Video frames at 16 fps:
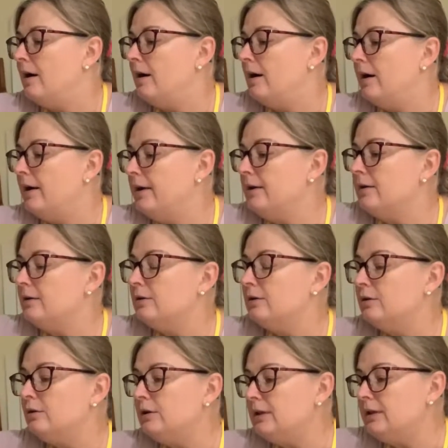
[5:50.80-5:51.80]
I
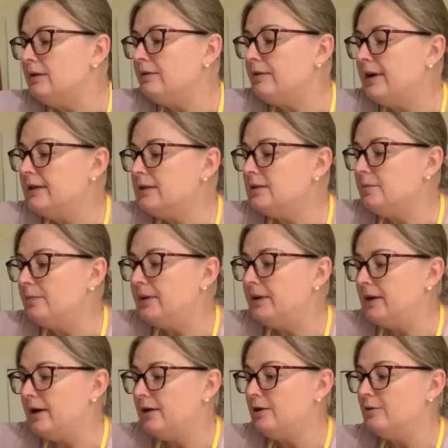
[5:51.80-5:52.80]
look at the
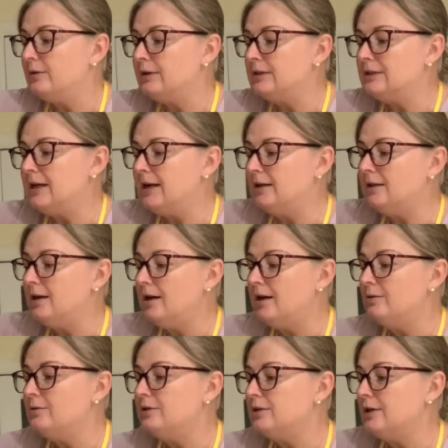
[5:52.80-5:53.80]
recipe, I know exactly
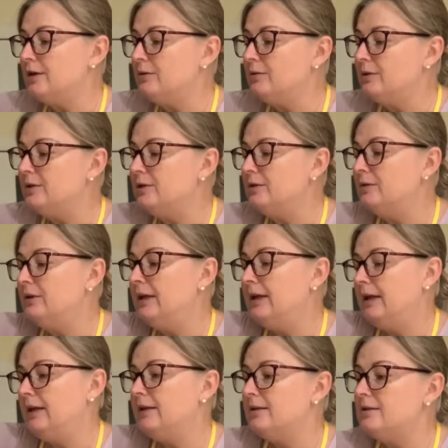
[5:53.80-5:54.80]
how it's going to
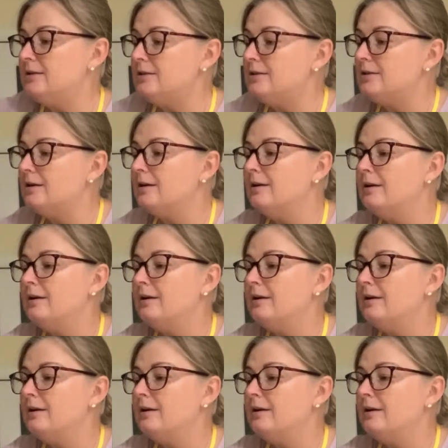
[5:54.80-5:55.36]
taste.